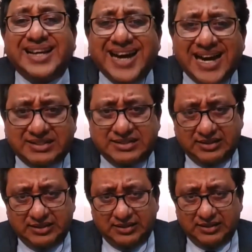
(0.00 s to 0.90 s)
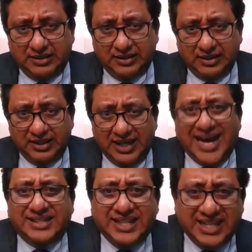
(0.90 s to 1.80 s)
cast
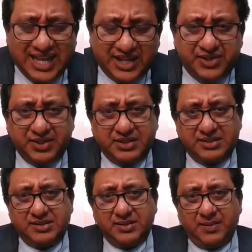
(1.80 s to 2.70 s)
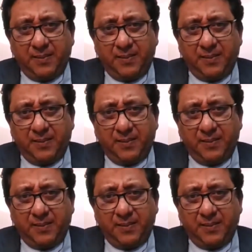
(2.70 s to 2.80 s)
at the elections.